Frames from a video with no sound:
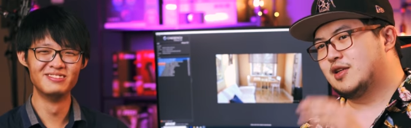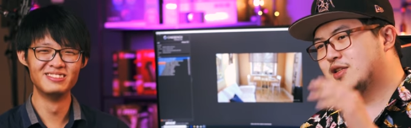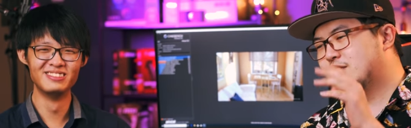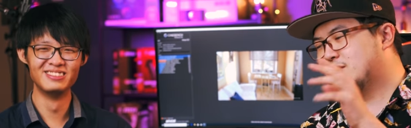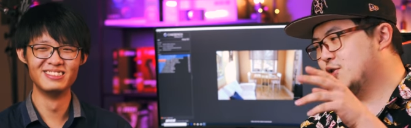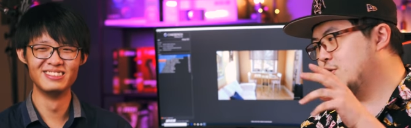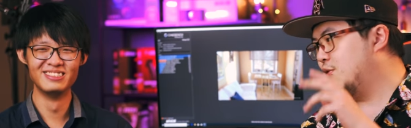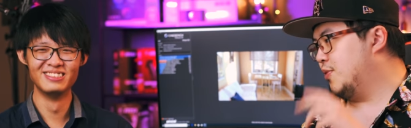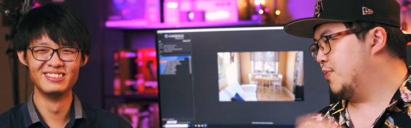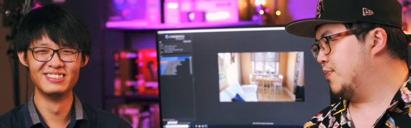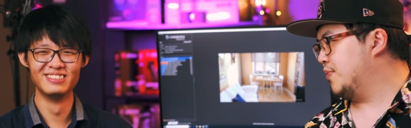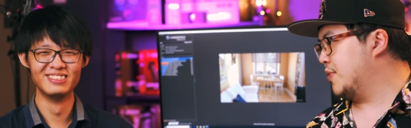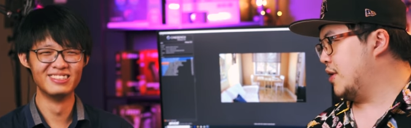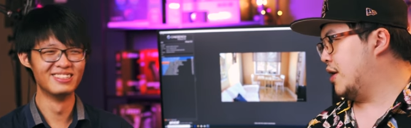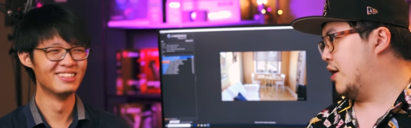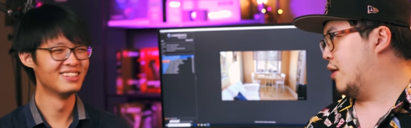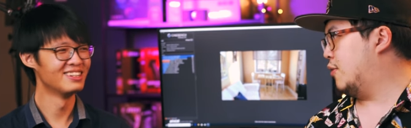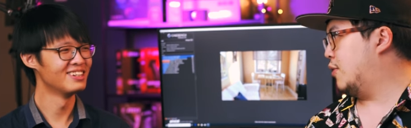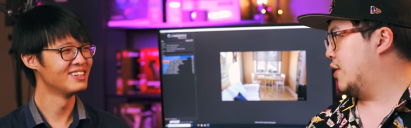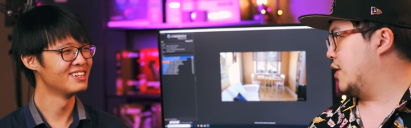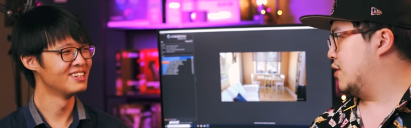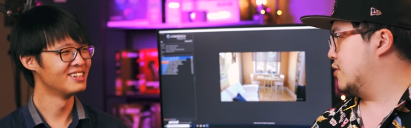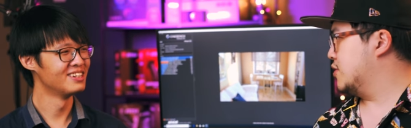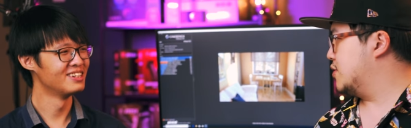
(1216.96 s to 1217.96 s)
Speaker 1: So uh,
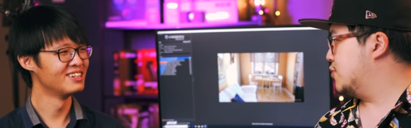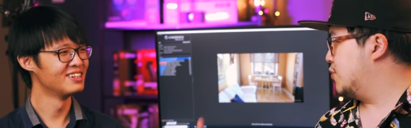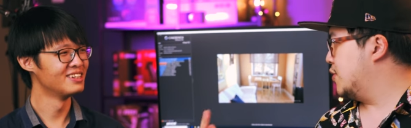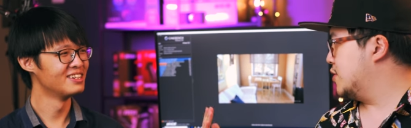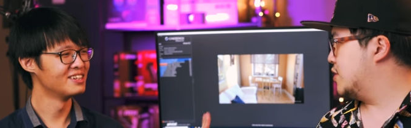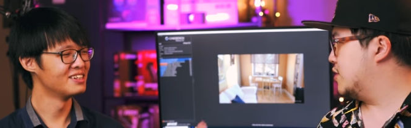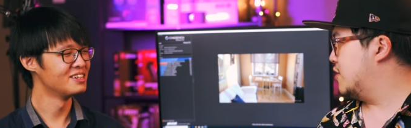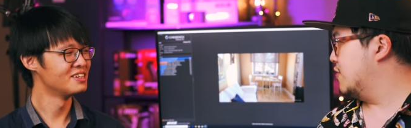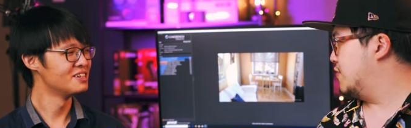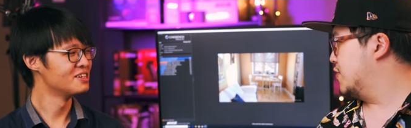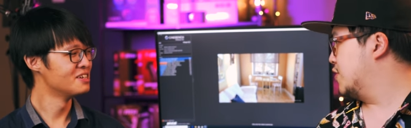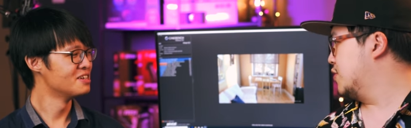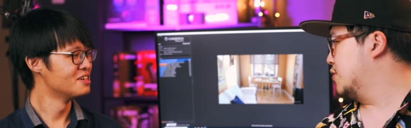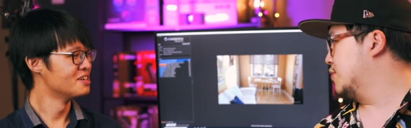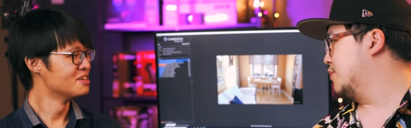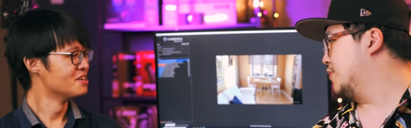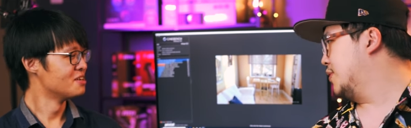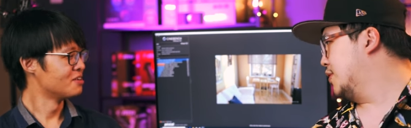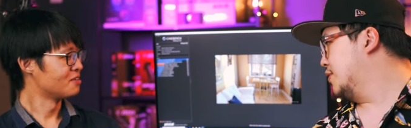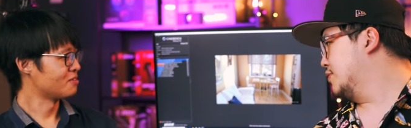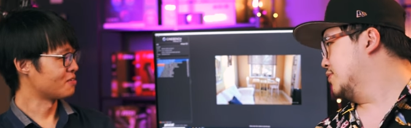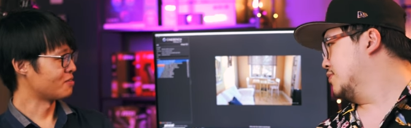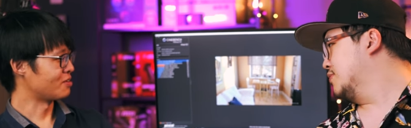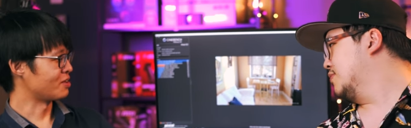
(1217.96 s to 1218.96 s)
what else was difficult
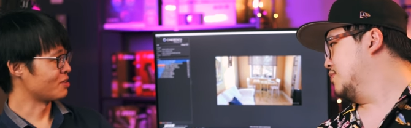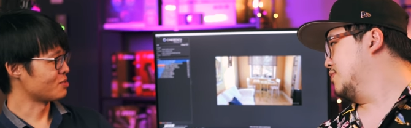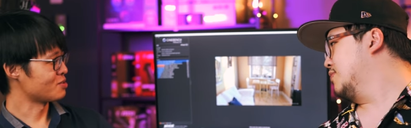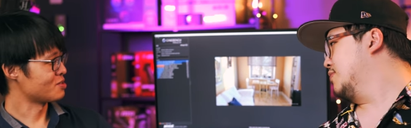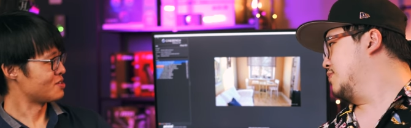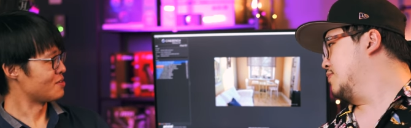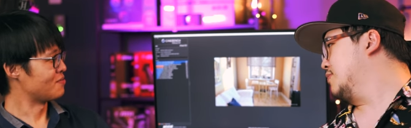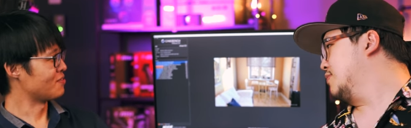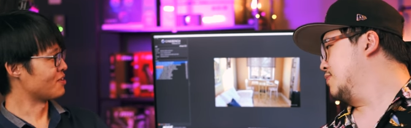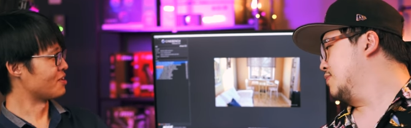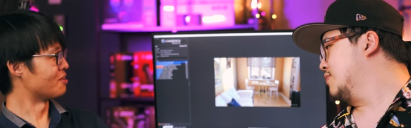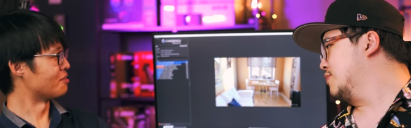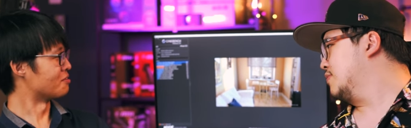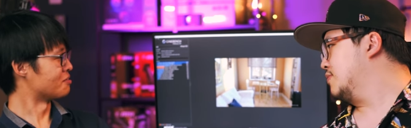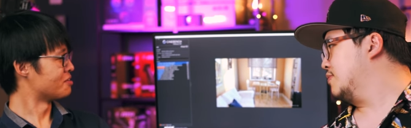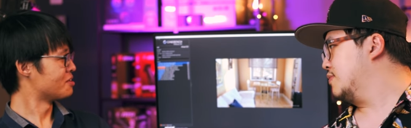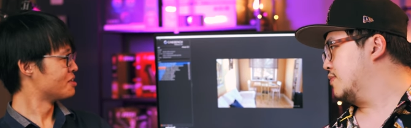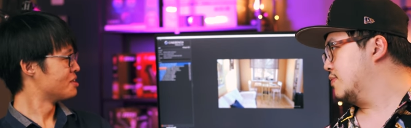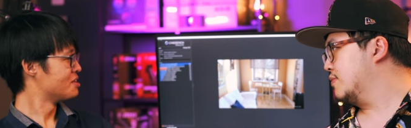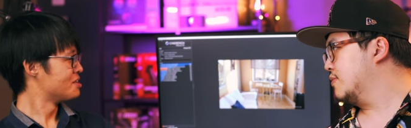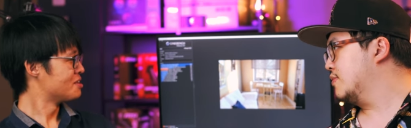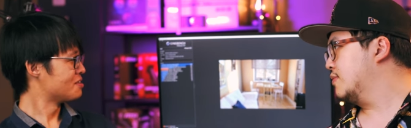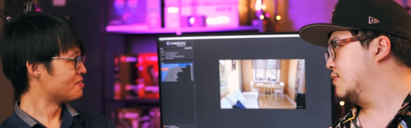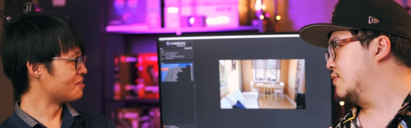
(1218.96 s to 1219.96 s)
about it?
Speaker 2: What else is difficult?
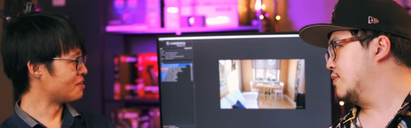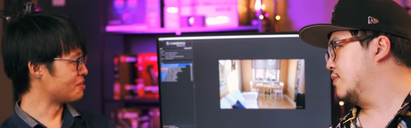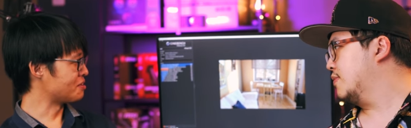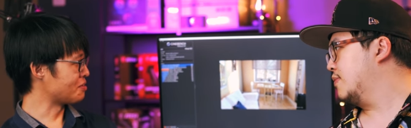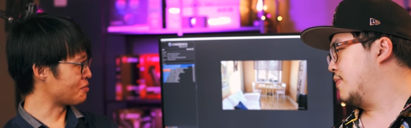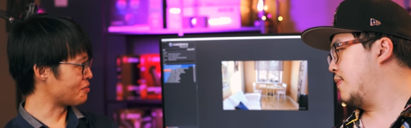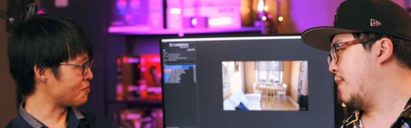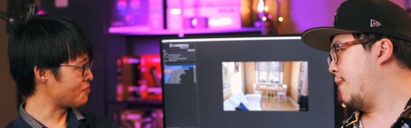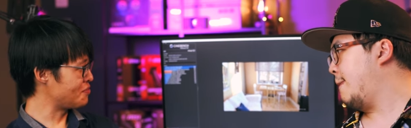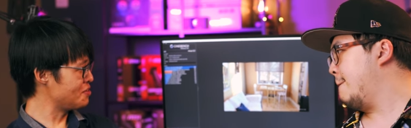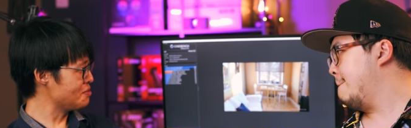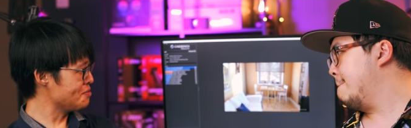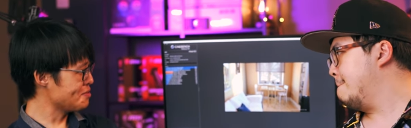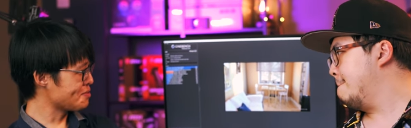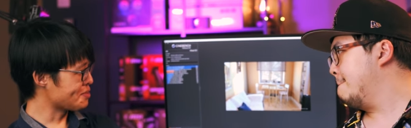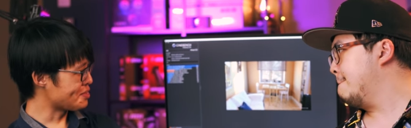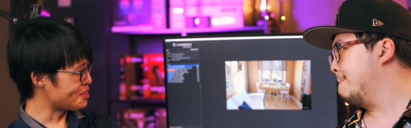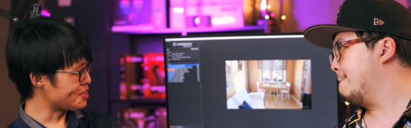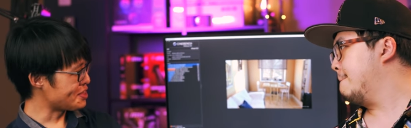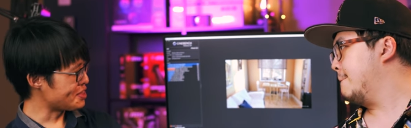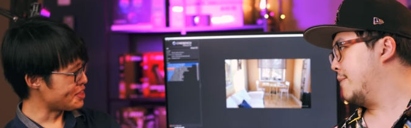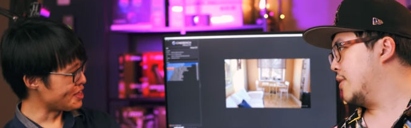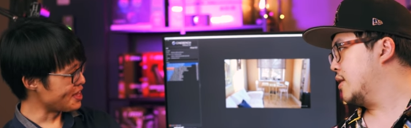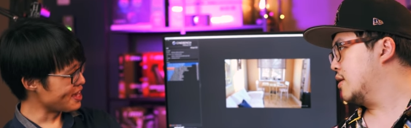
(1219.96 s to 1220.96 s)
Well, there were a few
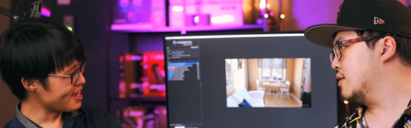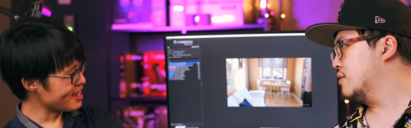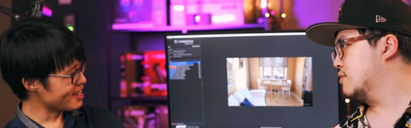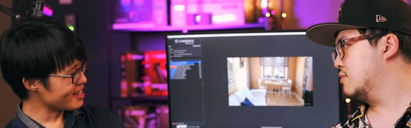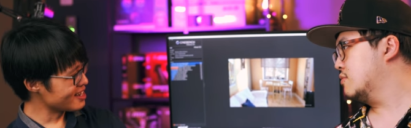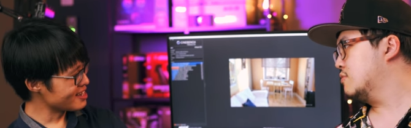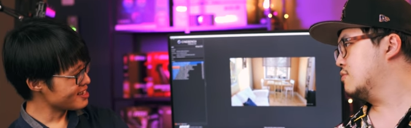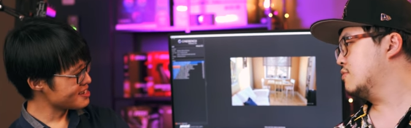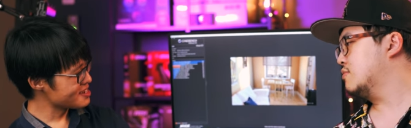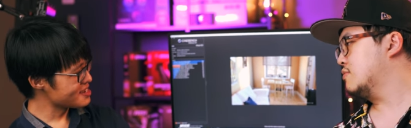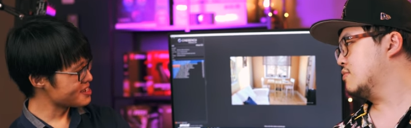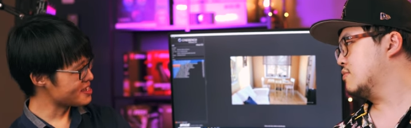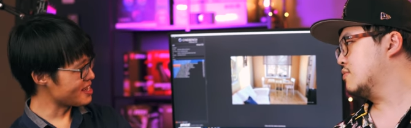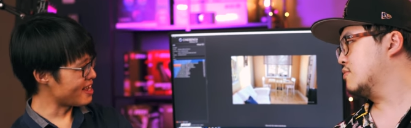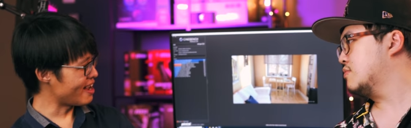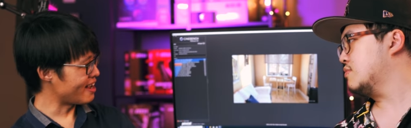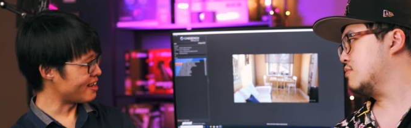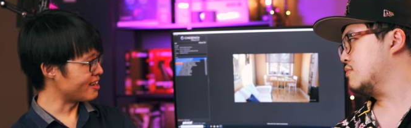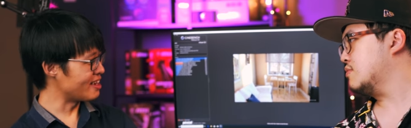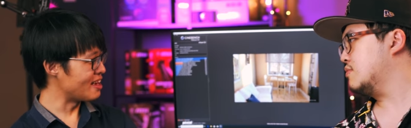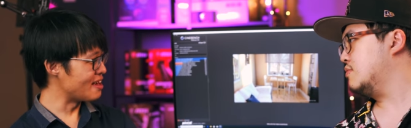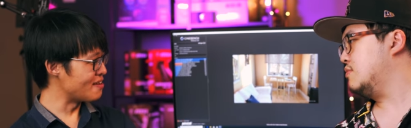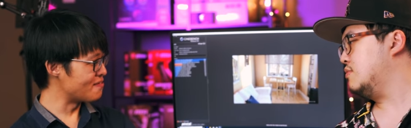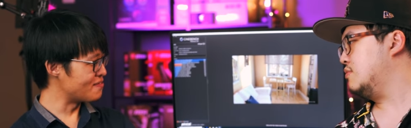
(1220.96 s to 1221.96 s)
things
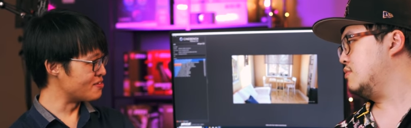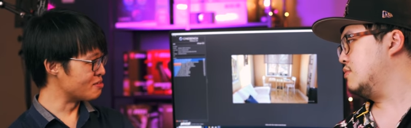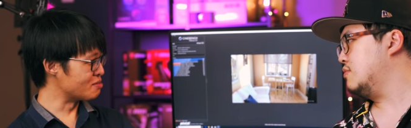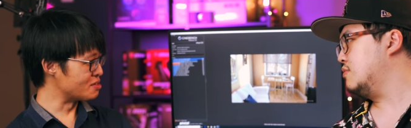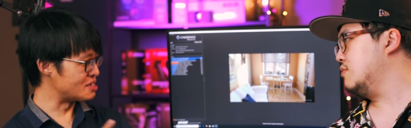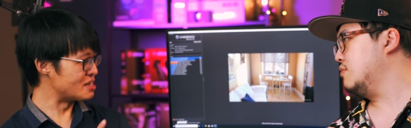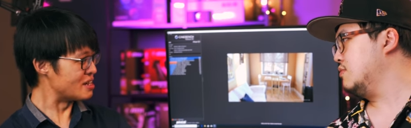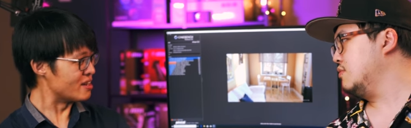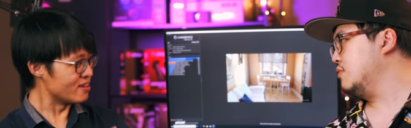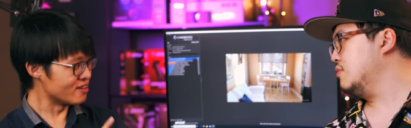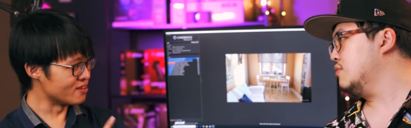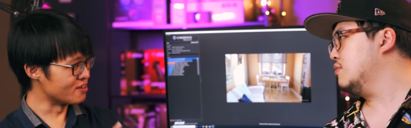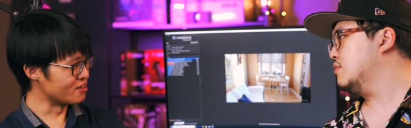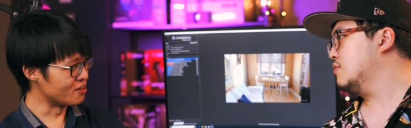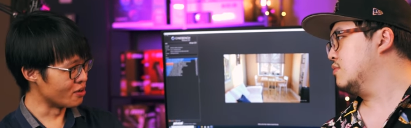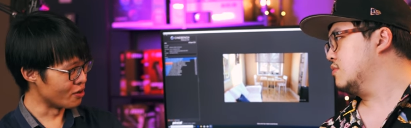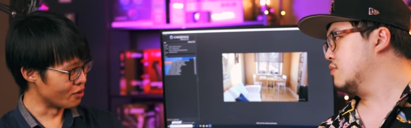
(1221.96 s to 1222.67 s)
that if you didn't